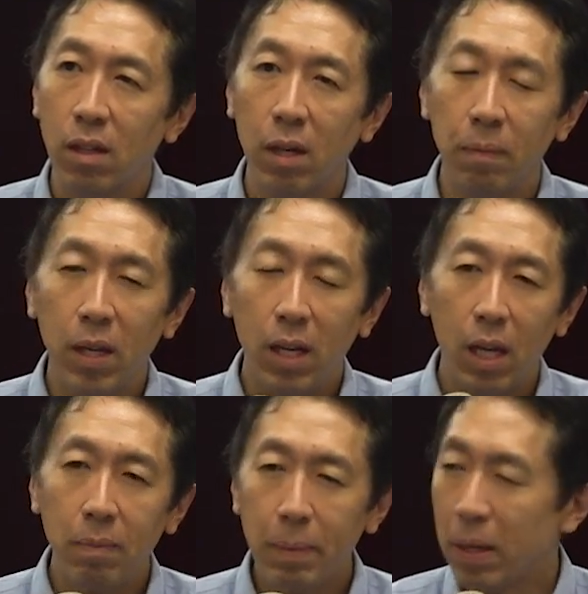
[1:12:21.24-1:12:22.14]
Um,
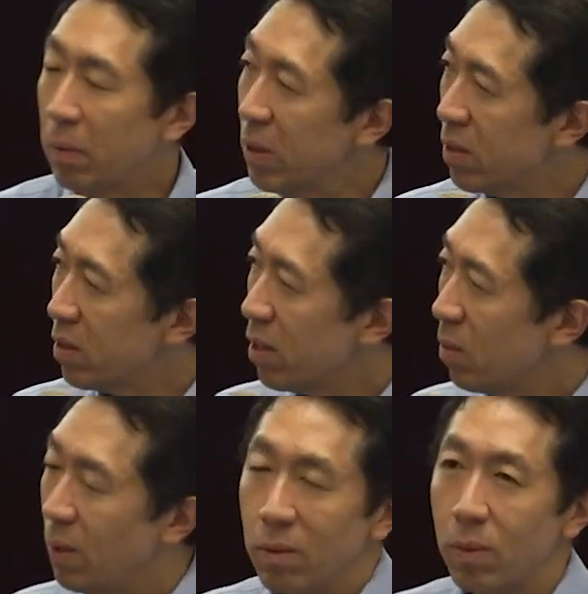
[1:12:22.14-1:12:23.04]
and maybe I want to
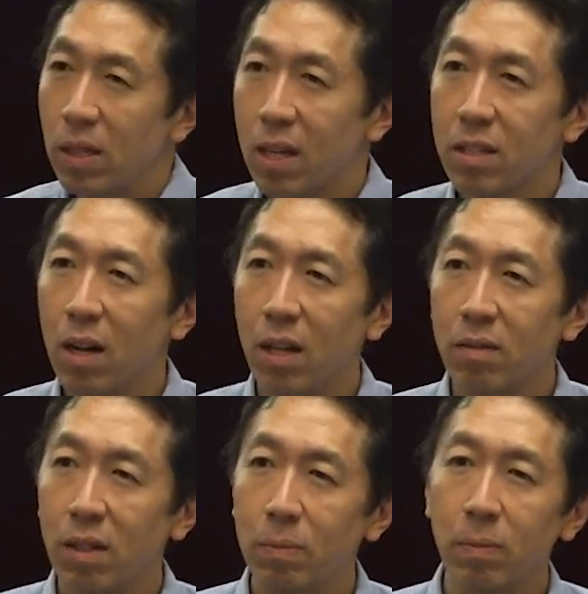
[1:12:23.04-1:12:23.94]
share one, one last thought
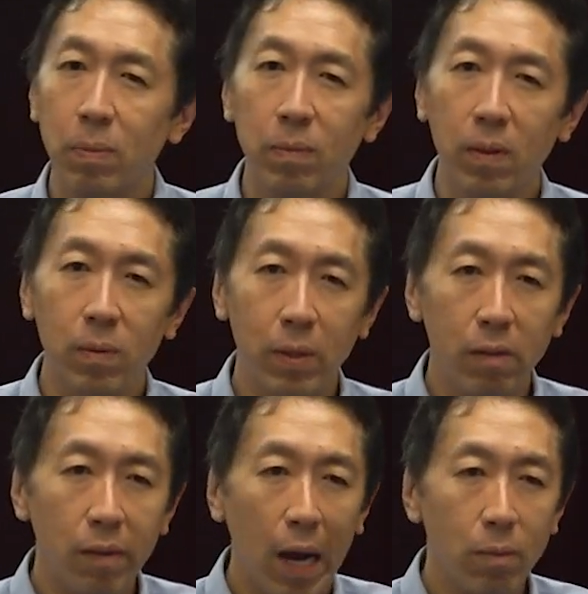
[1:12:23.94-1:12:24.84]
right, before
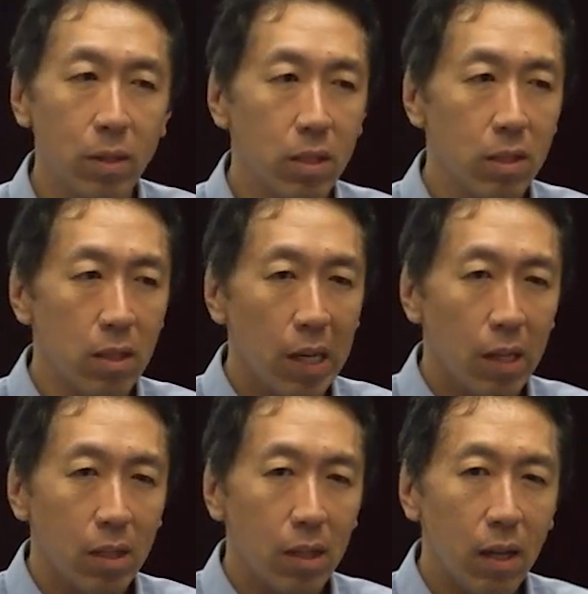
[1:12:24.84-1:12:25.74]
we wrap, which is
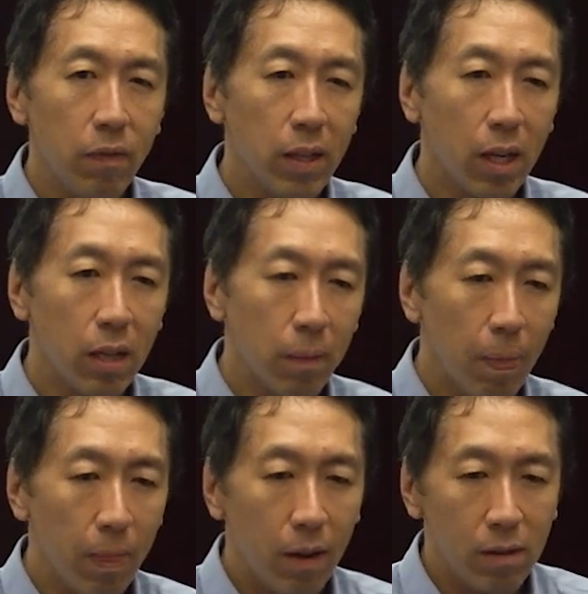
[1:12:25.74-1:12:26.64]
I feel like,
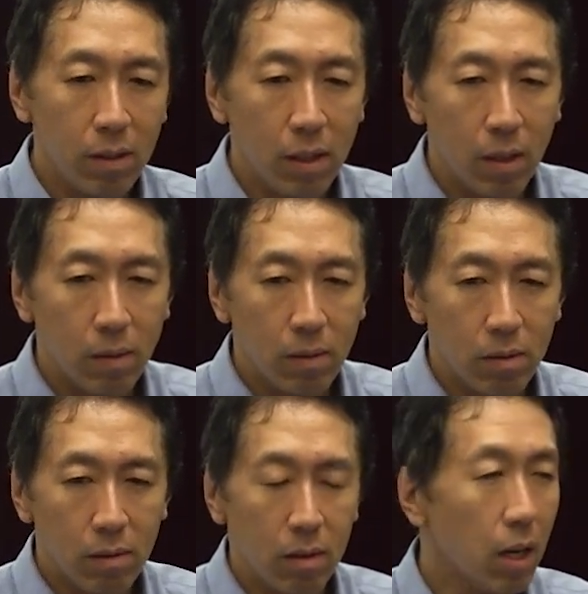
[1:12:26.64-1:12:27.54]
you know,
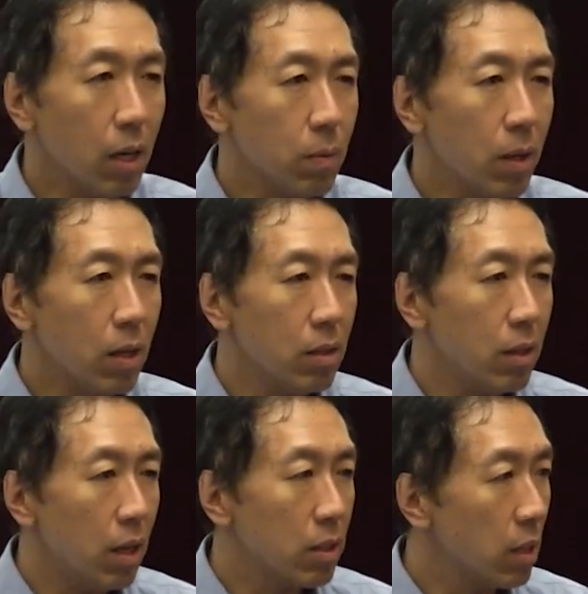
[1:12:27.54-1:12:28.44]
Taiwan
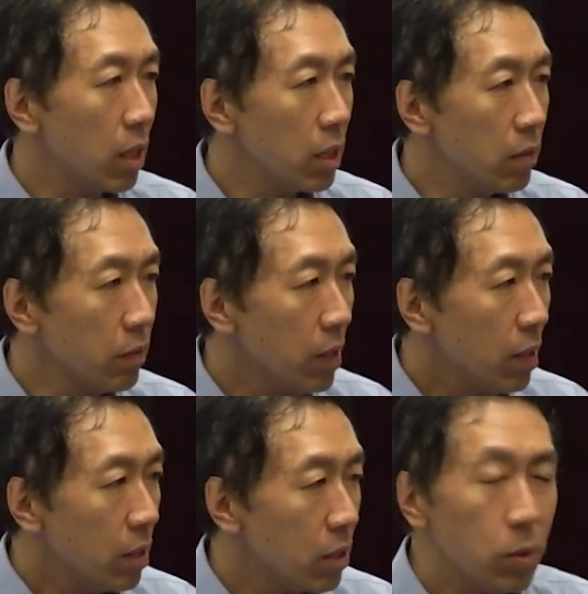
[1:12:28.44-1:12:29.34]
has a lot of
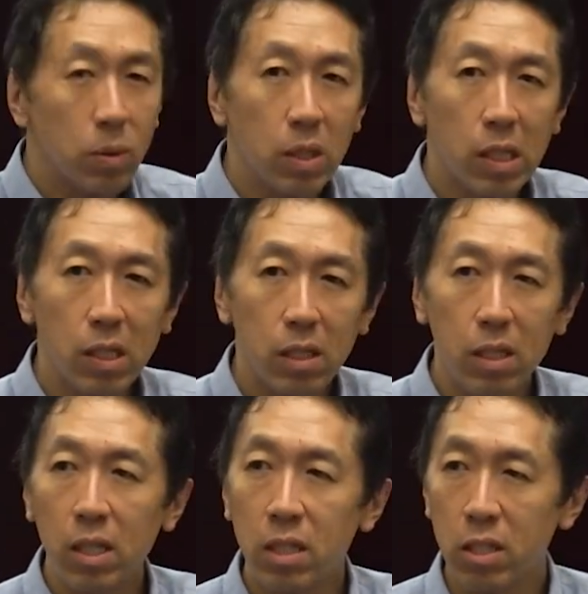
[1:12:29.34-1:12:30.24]
unique
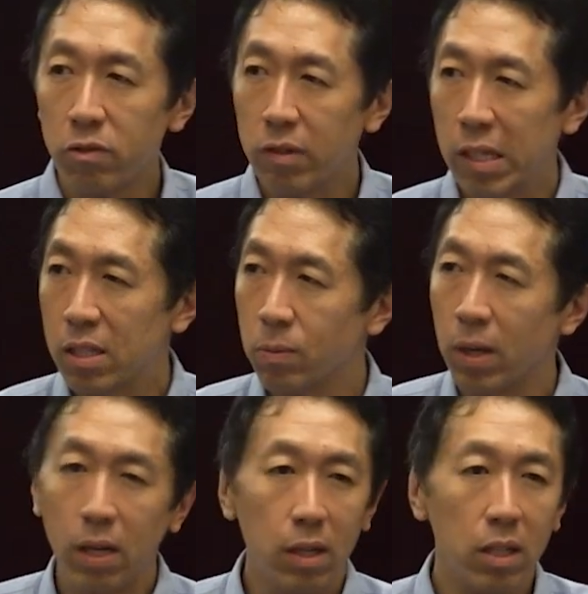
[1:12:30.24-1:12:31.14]
industries
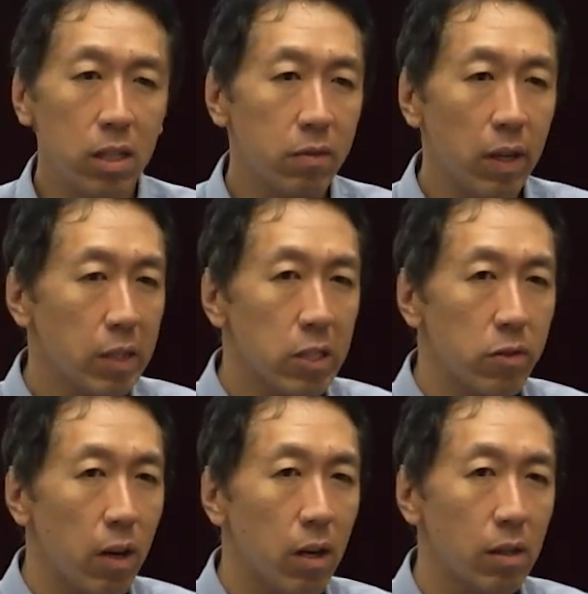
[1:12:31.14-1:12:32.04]
where it is very
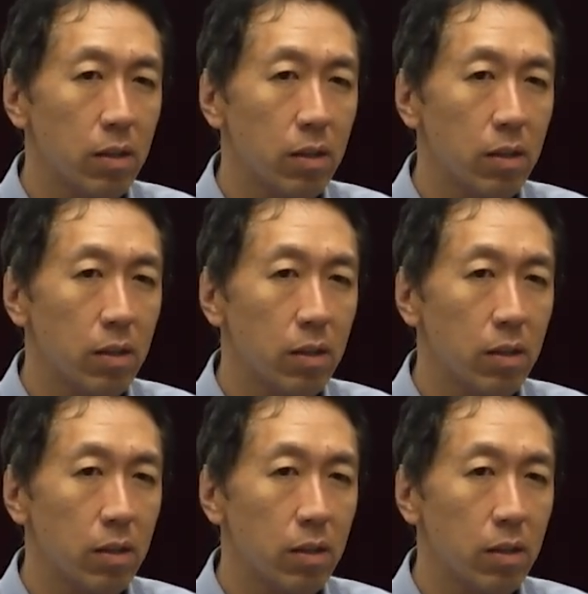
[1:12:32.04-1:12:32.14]
strong.